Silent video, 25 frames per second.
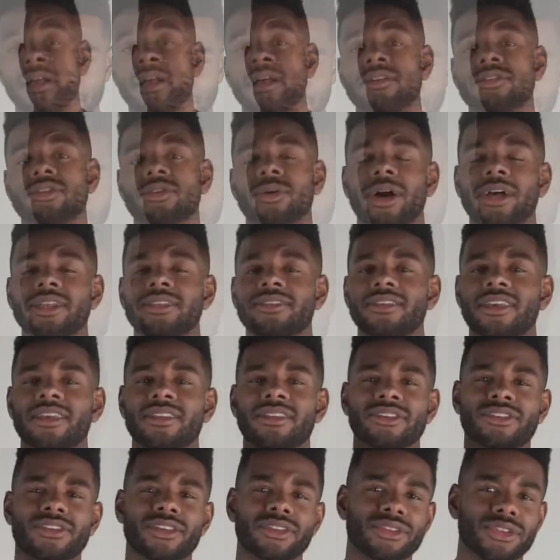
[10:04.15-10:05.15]
So I'd say
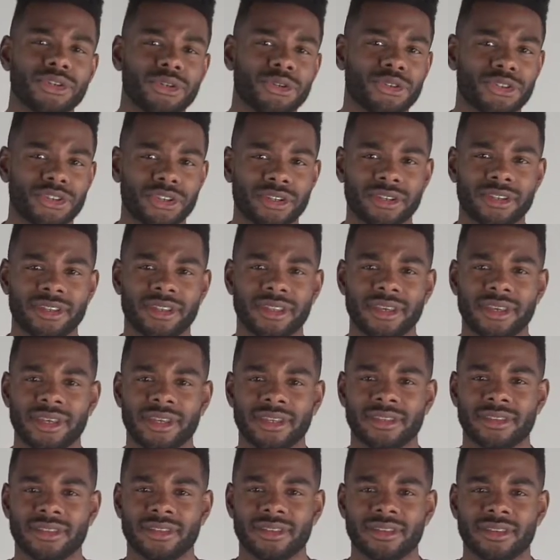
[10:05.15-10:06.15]
the solution to
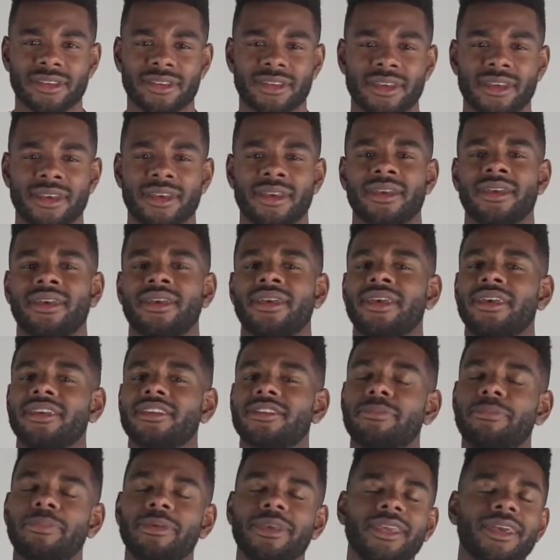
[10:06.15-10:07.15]
this is
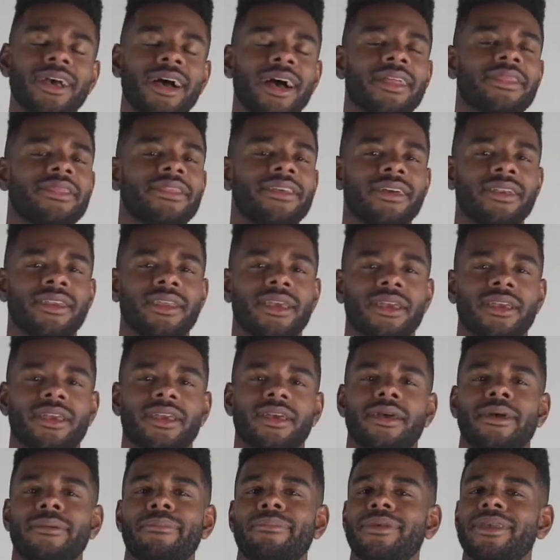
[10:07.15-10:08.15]
be
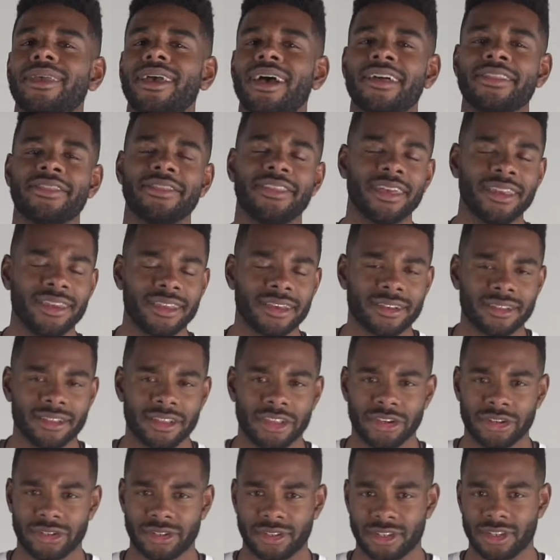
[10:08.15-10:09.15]
authentic. Be authentically
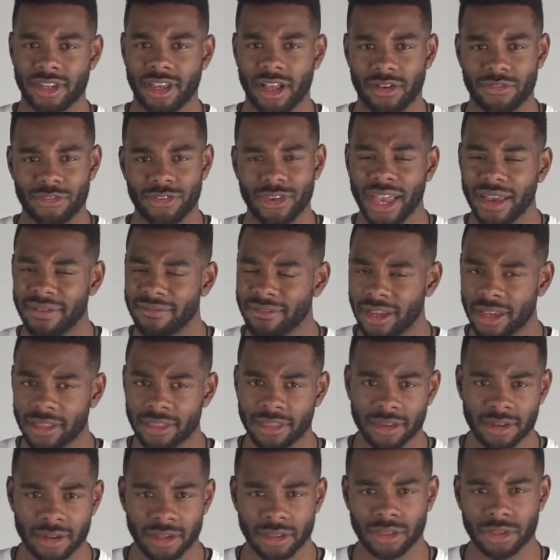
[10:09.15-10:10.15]
yourself. You have
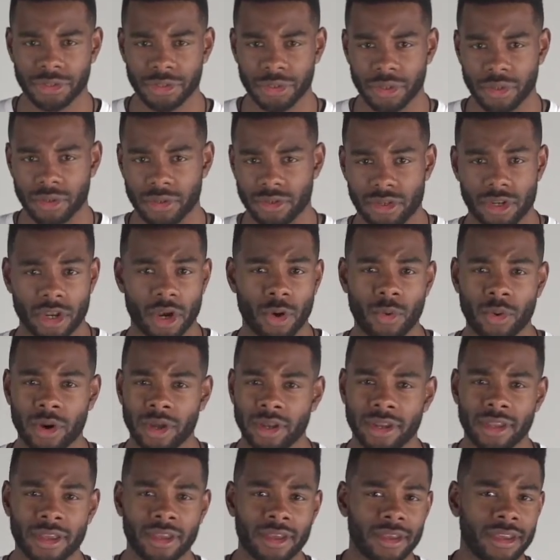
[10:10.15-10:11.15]
nothing to lose. No
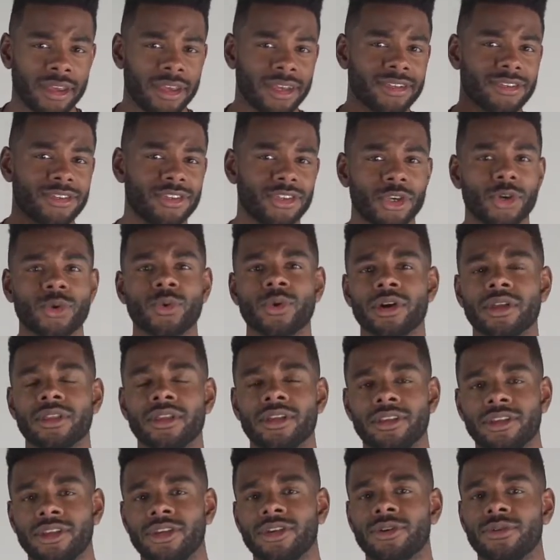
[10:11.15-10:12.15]
one is youer
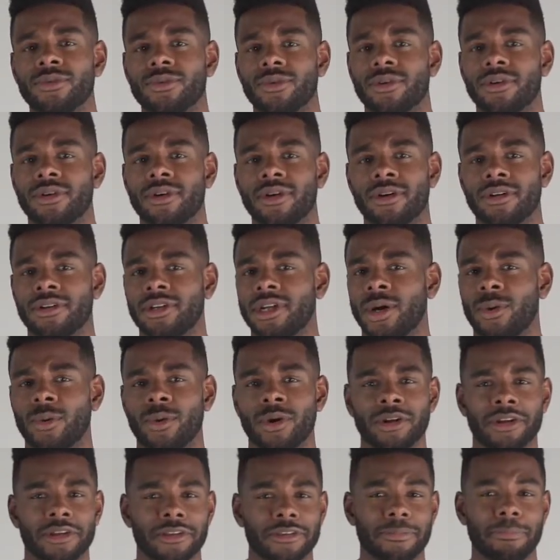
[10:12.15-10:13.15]
than you. No
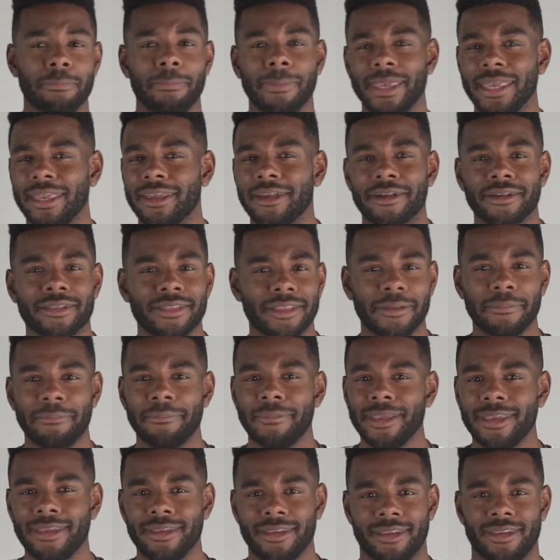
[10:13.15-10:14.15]
one is meer than
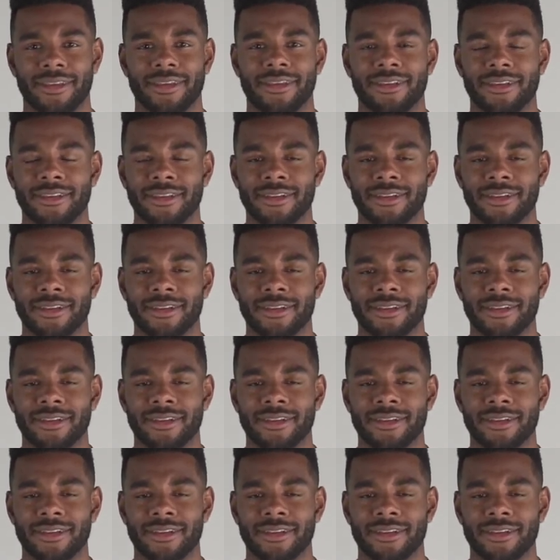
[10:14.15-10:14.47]
me.